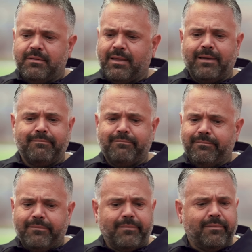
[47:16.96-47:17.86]
like,
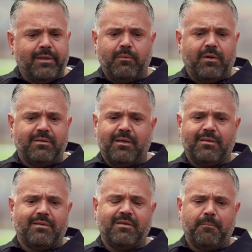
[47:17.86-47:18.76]
and at, at,
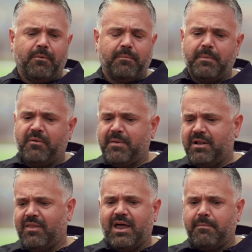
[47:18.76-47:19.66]
at Temple, people have made
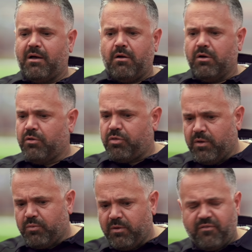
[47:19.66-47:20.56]
a lot about, oh, you're
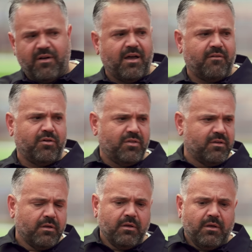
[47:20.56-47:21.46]
three three five, or you
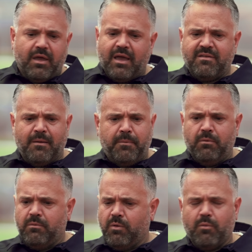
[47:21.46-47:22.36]
that. At Temple,
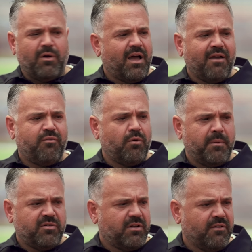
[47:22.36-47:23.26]
we were an I
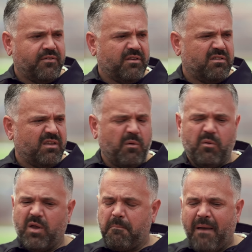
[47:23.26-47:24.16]
formation offense, and we
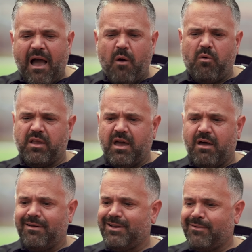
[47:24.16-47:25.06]
ran power and
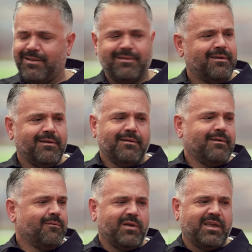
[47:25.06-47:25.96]
counter. You know what?
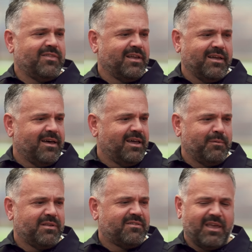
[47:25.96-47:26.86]
We get in the gun and
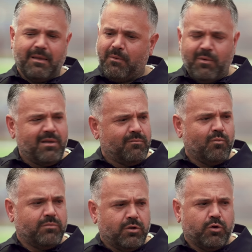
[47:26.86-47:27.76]
we'd sling it. But we,
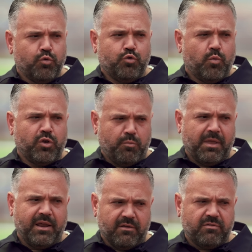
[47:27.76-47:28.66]
you, you knew when you
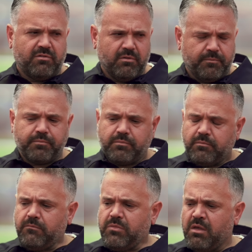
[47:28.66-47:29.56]
played us,
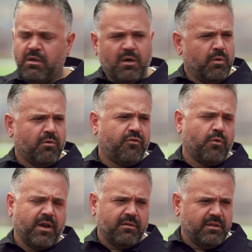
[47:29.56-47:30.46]
we were a
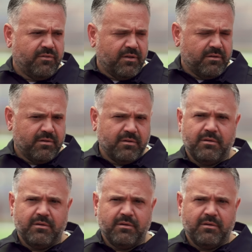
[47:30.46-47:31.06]
four down defense.